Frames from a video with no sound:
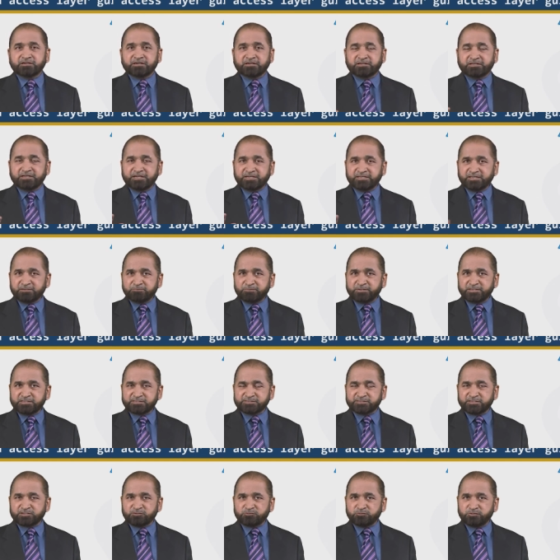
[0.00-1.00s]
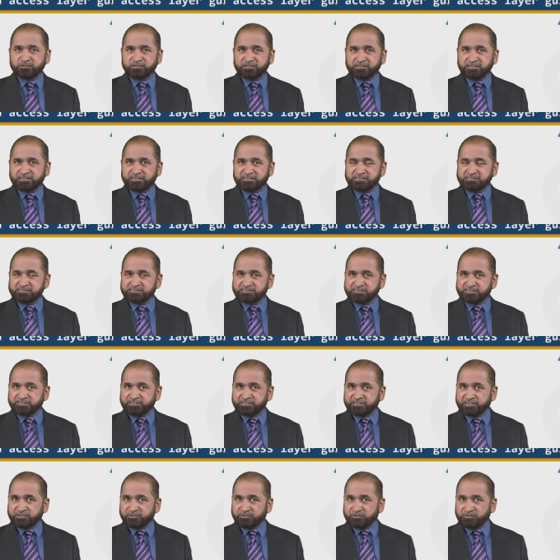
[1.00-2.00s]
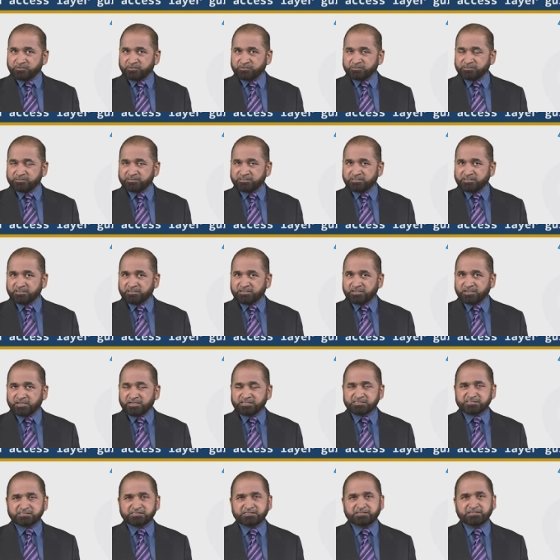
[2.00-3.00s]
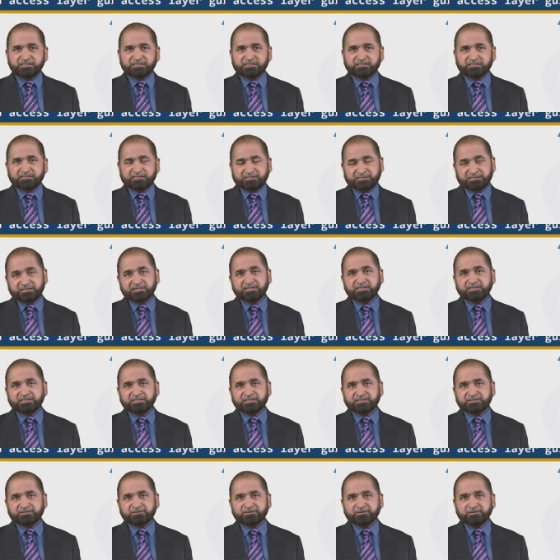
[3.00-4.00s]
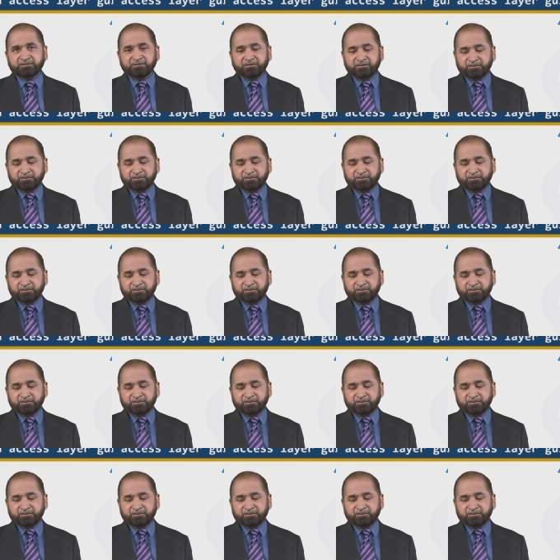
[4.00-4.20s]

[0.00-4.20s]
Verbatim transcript: Database server is on the last tier, the third tier,